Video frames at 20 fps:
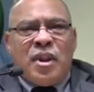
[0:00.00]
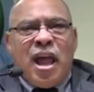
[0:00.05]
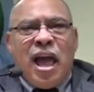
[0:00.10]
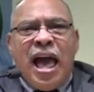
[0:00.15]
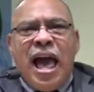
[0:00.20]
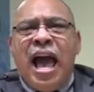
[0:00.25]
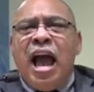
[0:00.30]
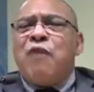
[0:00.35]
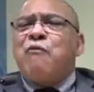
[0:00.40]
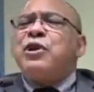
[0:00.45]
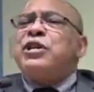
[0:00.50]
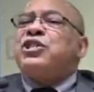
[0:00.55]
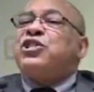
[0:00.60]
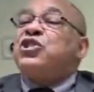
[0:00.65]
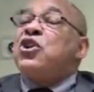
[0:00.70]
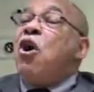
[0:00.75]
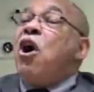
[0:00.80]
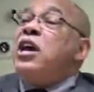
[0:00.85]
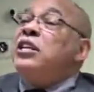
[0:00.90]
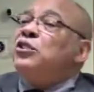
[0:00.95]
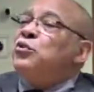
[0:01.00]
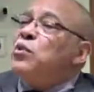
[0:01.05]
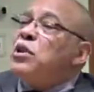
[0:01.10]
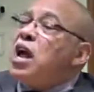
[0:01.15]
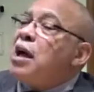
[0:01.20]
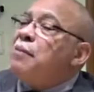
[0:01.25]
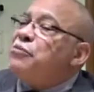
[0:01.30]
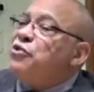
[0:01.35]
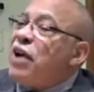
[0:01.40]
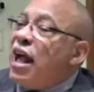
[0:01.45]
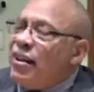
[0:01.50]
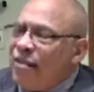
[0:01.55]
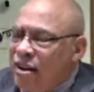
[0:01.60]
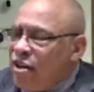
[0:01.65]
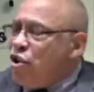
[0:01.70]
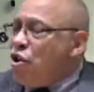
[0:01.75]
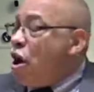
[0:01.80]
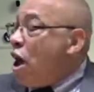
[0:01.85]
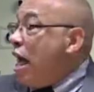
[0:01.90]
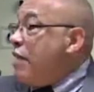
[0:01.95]
I rejoice when I'm driving.
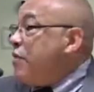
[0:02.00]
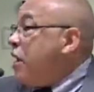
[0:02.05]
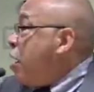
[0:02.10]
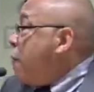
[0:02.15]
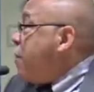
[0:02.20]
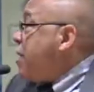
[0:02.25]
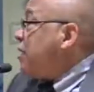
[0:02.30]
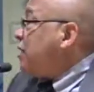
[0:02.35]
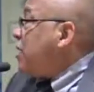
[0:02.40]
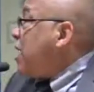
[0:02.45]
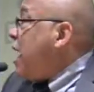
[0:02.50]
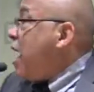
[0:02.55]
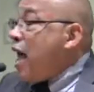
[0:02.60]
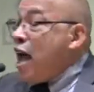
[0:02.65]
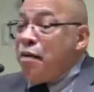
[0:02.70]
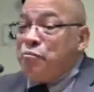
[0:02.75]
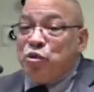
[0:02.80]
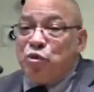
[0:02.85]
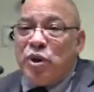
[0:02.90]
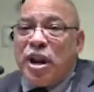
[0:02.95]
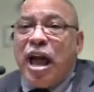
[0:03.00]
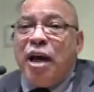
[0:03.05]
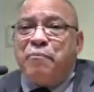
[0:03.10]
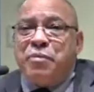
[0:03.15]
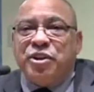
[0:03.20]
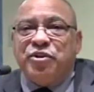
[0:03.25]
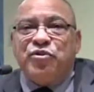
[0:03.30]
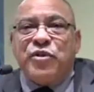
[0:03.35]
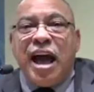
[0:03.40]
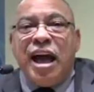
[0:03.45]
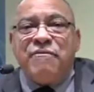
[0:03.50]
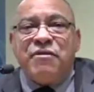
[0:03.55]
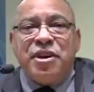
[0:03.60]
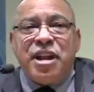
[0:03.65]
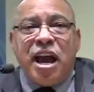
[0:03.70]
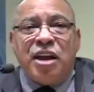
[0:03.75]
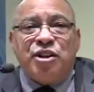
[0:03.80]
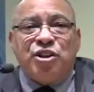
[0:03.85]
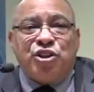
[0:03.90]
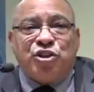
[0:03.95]
You know, there have been times when I've been driving
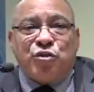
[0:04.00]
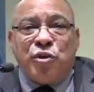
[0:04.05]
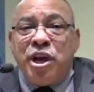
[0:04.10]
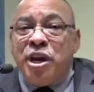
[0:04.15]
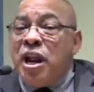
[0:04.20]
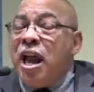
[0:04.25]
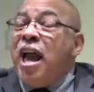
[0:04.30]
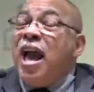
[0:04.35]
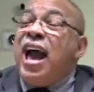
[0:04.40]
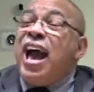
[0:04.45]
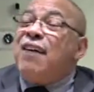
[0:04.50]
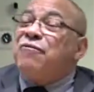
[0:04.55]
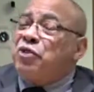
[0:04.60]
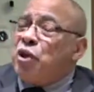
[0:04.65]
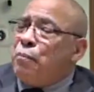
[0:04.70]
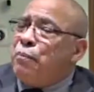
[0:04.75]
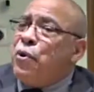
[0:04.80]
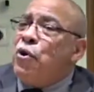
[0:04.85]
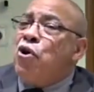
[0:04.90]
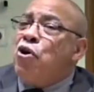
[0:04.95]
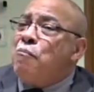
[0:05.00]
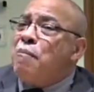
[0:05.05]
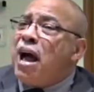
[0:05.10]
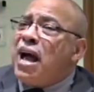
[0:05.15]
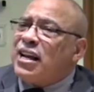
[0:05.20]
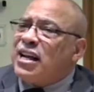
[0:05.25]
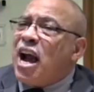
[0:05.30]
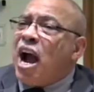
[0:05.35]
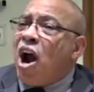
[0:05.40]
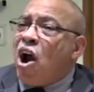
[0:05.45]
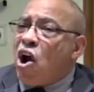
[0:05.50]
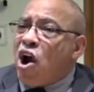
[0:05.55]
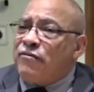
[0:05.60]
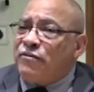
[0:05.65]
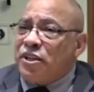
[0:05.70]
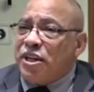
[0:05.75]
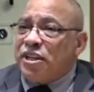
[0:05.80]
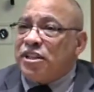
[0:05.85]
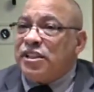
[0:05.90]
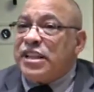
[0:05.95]
down the street, have to pull my car off
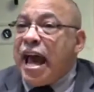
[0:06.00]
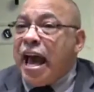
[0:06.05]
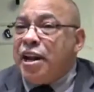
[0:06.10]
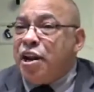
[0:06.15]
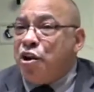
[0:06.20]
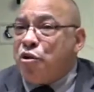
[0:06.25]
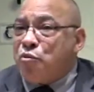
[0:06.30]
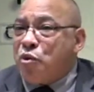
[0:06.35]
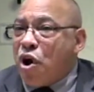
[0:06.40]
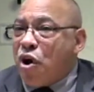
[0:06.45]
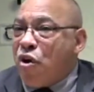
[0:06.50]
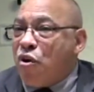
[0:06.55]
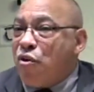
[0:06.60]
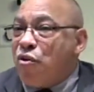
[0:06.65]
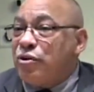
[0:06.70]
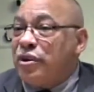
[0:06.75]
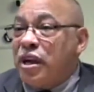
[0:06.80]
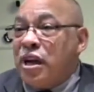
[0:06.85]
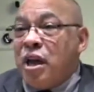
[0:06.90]
to the side of the road.